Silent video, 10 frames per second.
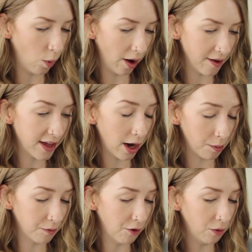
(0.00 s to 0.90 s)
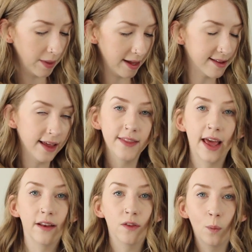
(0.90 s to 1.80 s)
when I said I would film this, and
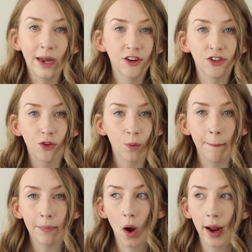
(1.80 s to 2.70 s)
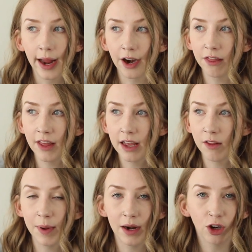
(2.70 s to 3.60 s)
then the weeks just went by, and I think
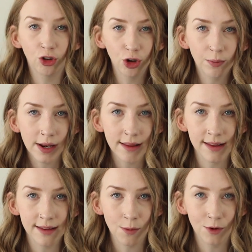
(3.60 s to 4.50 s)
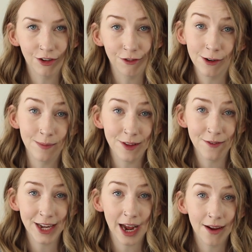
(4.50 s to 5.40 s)
it's been like 2 months since I wanted to film this
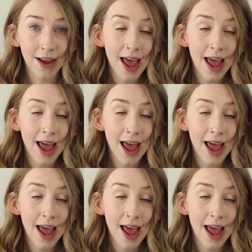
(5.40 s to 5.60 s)
video.